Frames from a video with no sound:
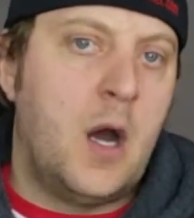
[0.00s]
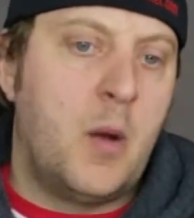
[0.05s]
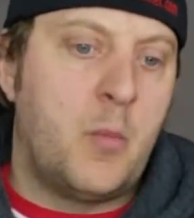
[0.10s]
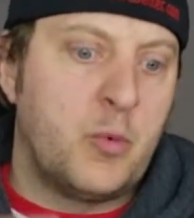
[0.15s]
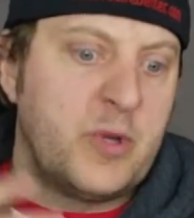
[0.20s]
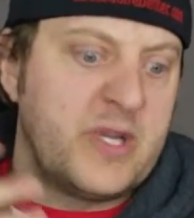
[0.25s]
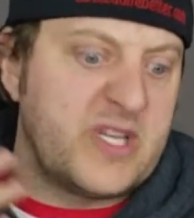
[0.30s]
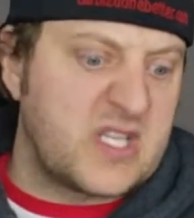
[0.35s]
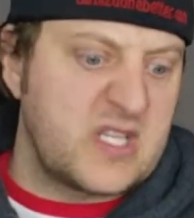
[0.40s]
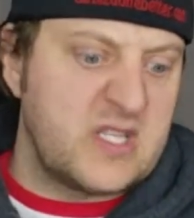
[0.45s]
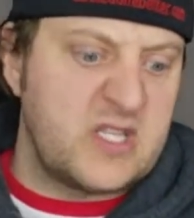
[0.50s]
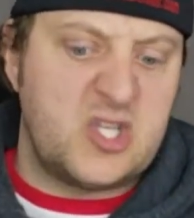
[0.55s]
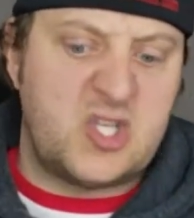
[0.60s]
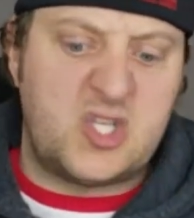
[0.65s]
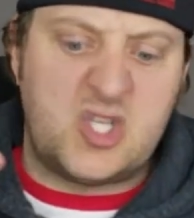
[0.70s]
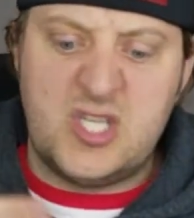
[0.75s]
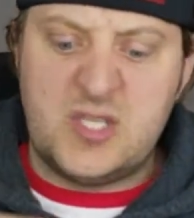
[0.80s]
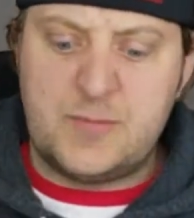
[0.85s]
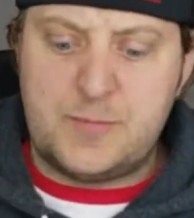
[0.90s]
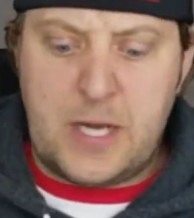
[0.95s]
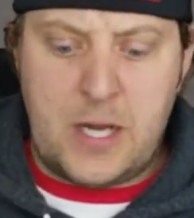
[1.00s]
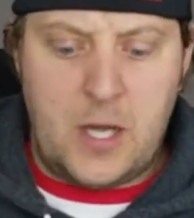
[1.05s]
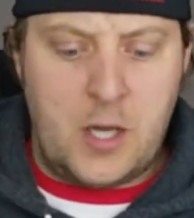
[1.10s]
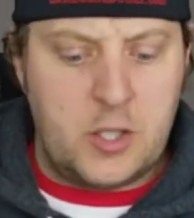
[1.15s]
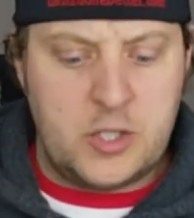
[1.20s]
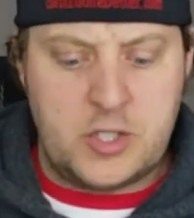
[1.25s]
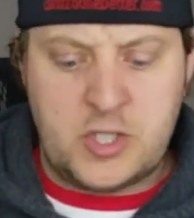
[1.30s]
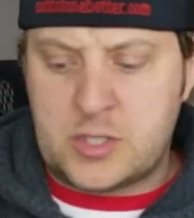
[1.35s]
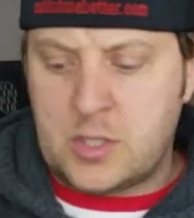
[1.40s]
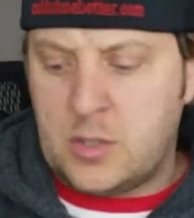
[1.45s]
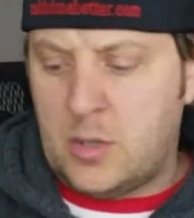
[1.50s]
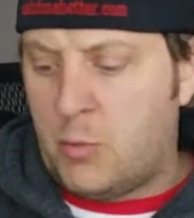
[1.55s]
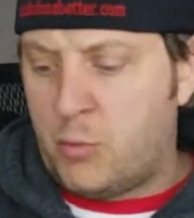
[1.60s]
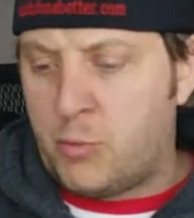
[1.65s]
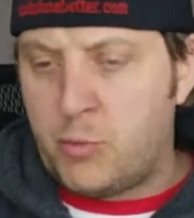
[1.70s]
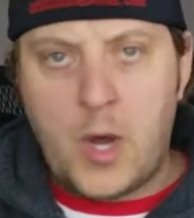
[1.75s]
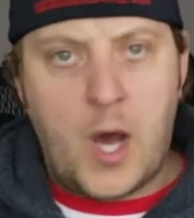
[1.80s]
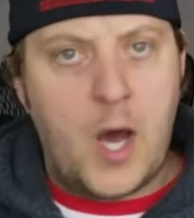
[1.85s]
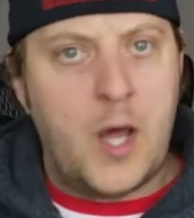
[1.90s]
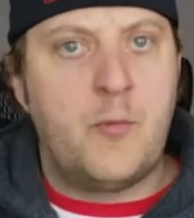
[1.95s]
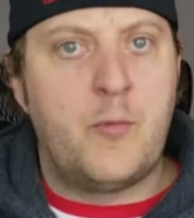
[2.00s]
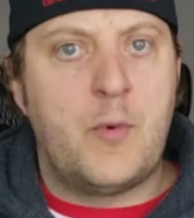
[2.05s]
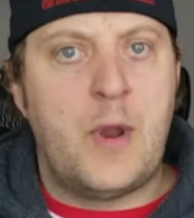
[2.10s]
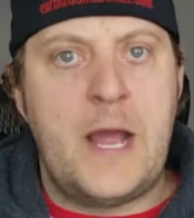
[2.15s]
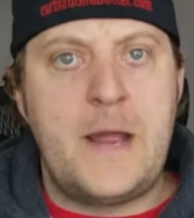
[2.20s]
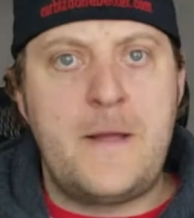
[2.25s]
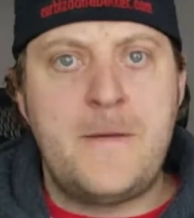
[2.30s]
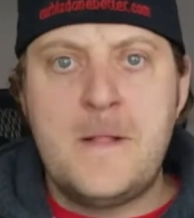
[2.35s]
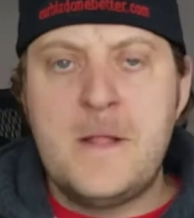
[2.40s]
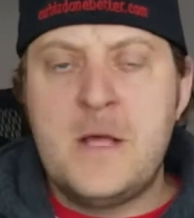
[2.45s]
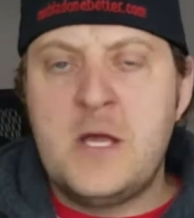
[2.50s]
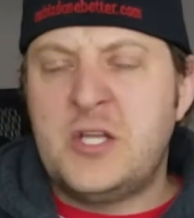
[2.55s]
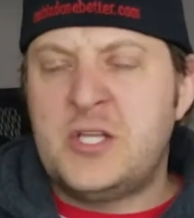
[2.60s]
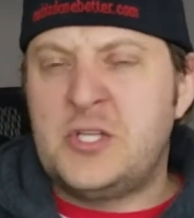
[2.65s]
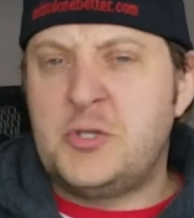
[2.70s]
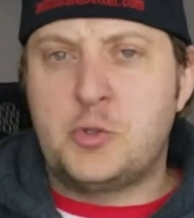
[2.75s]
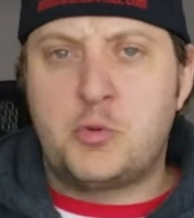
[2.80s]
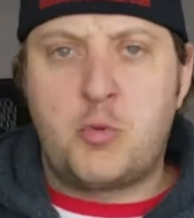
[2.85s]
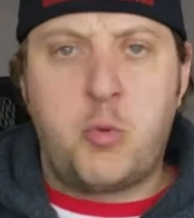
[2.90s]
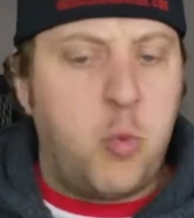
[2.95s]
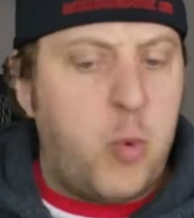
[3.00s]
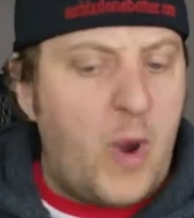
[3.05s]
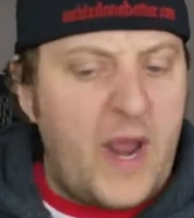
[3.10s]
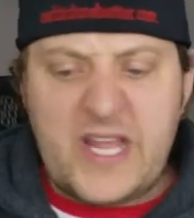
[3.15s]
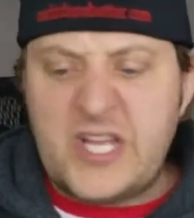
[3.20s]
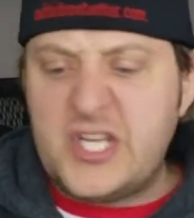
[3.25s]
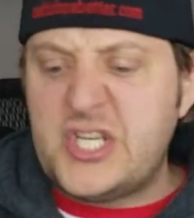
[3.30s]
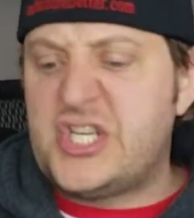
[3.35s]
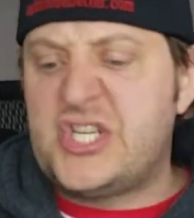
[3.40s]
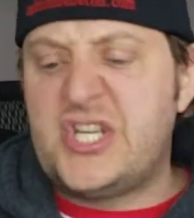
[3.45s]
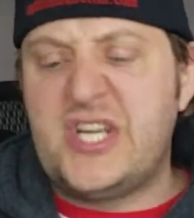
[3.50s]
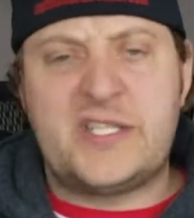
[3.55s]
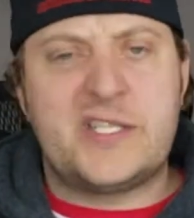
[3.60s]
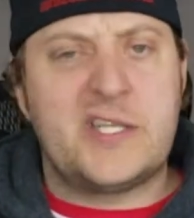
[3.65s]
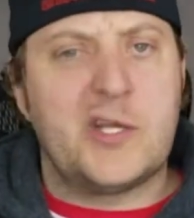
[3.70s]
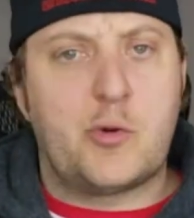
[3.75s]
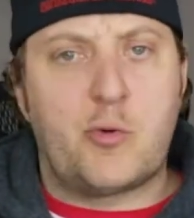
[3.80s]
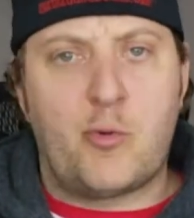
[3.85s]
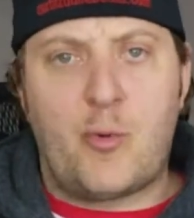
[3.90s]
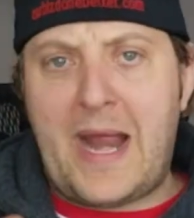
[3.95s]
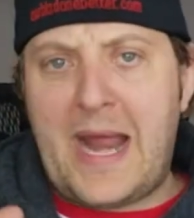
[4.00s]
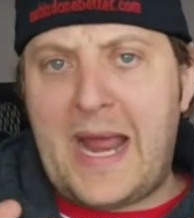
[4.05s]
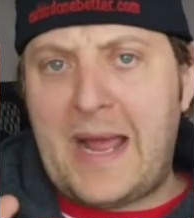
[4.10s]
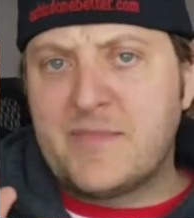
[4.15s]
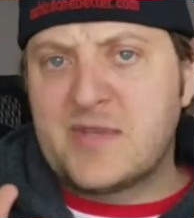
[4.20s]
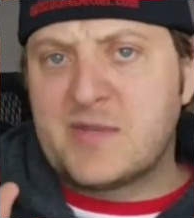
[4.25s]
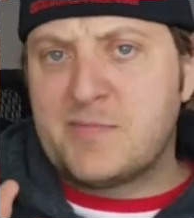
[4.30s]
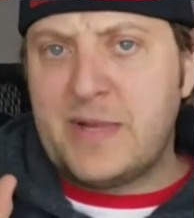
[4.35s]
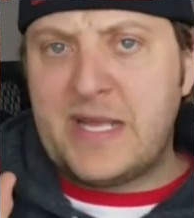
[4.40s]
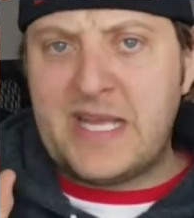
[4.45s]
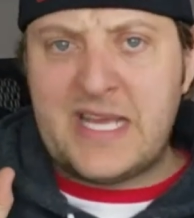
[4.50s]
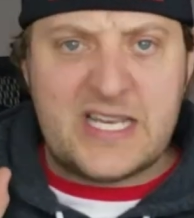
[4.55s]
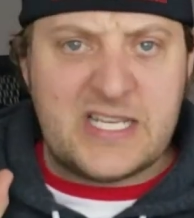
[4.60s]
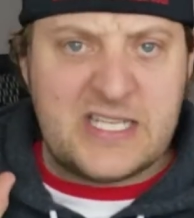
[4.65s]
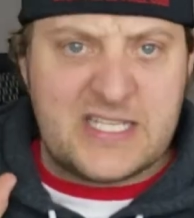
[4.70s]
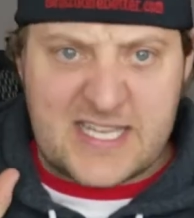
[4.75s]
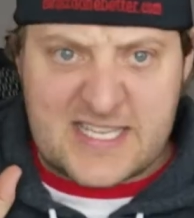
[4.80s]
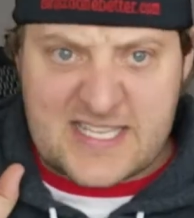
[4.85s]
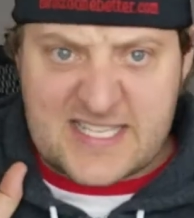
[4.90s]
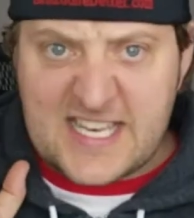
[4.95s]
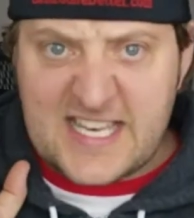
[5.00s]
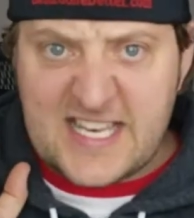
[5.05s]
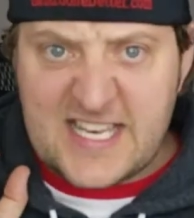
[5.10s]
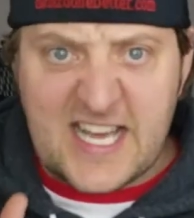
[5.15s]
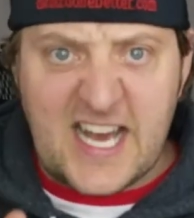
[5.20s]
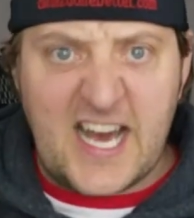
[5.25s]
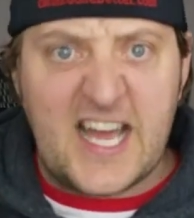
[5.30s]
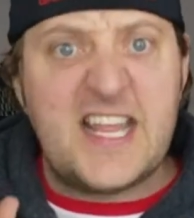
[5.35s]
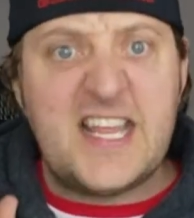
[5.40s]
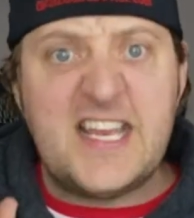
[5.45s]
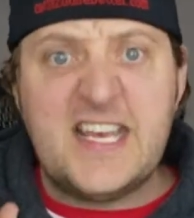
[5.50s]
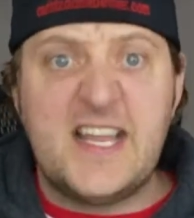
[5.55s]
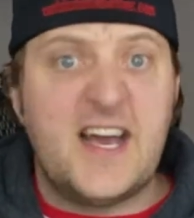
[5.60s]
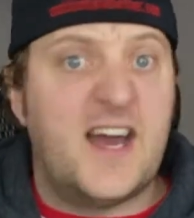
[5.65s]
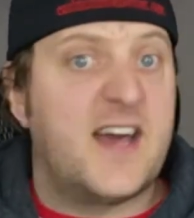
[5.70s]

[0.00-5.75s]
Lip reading: Recently, she's been on just a run, right? Weighing shit to grams, being just nutty.